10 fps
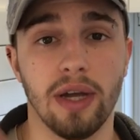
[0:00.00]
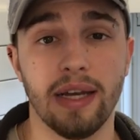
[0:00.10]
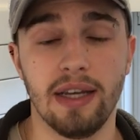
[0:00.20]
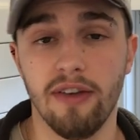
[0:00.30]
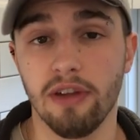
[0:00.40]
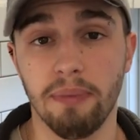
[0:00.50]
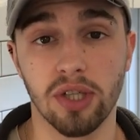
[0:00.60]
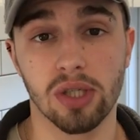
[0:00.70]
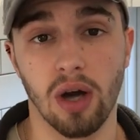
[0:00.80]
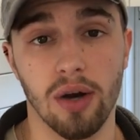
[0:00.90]
You can leave the
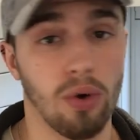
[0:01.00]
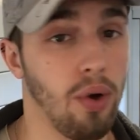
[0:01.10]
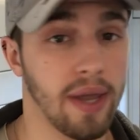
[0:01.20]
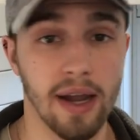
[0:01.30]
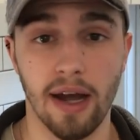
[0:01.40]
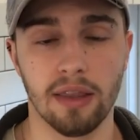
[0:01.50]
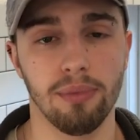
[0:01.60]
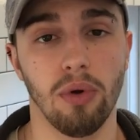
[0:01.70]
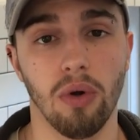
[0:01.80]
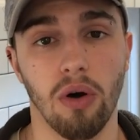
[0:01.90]
pictures on or you can cut
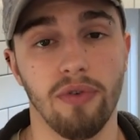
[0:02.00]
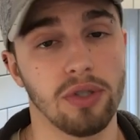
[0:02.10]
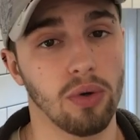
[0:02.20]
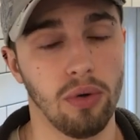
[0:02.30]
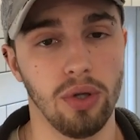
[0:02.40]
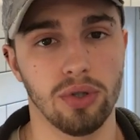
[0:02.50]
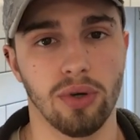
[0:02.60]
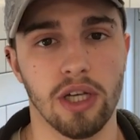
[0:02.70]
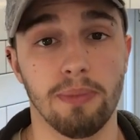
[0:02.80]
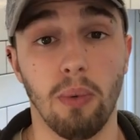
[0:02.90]
them all off. It's all your
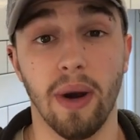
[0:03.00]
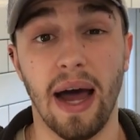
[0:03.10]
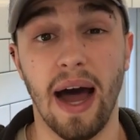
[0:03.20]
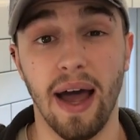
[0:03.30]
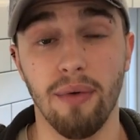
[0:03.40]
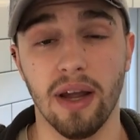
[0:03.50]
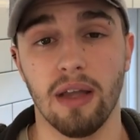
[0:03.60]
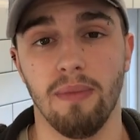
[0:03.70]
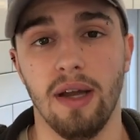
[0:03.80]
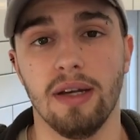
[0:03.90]
choice. But what I
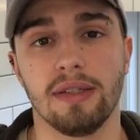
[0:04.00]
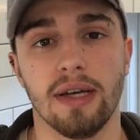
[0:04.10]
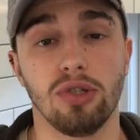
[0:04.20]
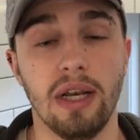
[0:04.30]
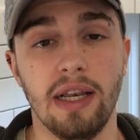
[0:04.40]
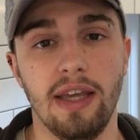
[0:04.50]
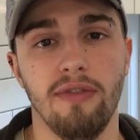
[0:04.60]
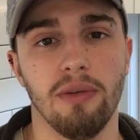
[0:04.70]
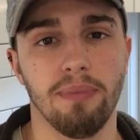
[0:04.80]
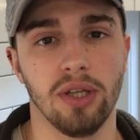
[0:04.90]
recommend is that you
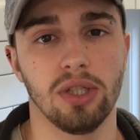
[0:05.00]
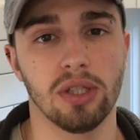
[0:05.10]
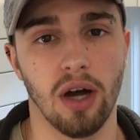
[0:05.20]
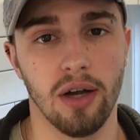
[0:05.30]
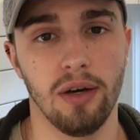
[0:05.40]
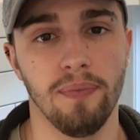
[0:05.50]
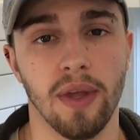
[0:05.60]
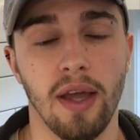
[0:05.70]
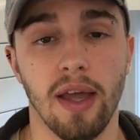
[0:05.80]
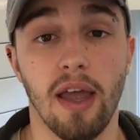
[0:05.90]
leave the pictures on
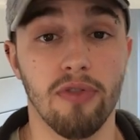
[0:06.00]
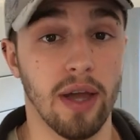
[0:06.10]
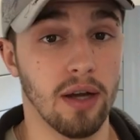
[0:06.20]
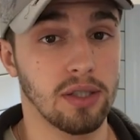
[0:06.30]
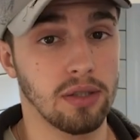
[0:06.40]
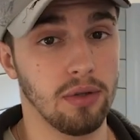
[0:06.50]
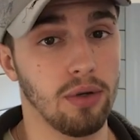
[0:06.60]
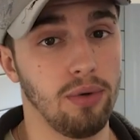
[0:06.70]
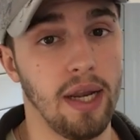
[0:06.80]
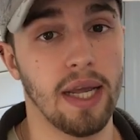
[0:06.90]
if they are still
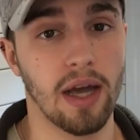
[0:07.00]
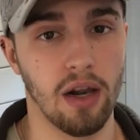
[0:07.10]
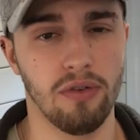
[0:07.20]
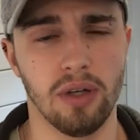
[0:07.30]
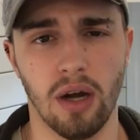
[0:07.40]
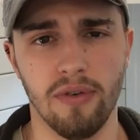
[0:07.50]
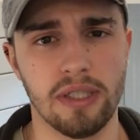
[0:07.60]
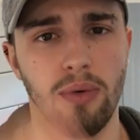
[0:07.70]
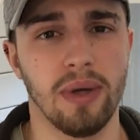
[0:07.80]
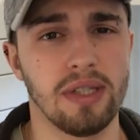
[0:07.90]
green and colorful.
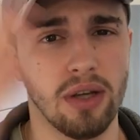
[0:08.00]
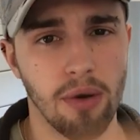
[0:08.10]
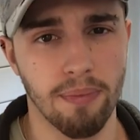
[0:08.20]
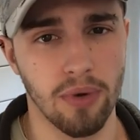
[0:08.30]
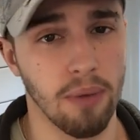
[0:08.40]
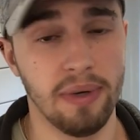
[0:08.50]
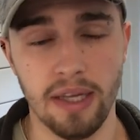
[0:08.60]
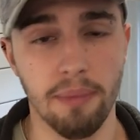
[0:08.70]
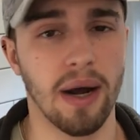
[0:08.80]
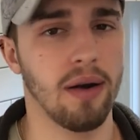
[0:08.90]
Obviously, once they go
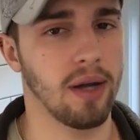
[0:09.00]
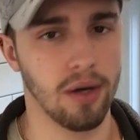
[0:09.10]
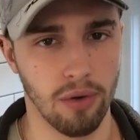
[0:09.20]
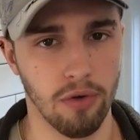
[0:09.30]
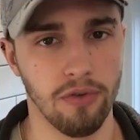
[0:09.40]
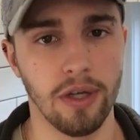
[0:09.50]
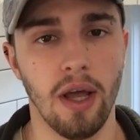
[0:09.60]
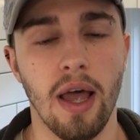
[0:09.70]
completely brown, cut it off.